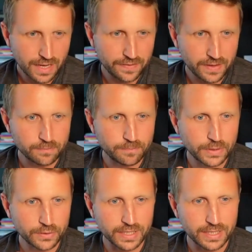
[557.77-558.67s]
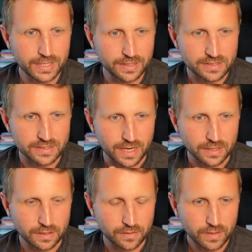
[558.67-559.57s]
and then building it in a
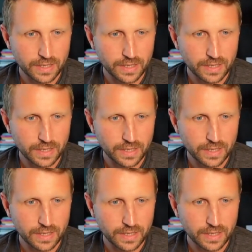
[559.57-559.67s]
silo?